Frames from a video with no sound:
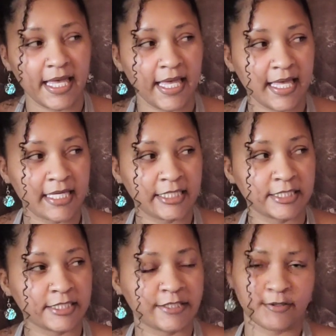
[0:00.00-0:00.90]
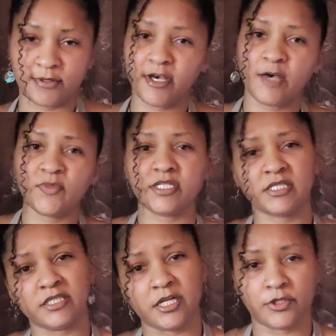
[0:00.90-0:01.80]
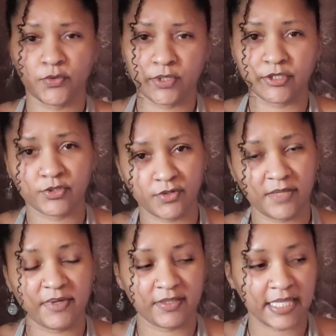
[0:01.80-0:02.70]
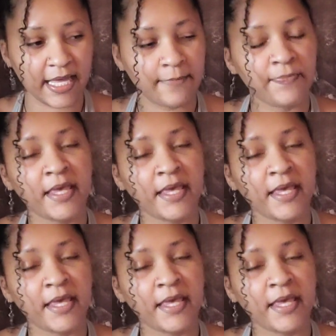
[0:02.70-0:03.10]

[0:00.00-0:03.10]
And I'm going to just tell a quick story about that.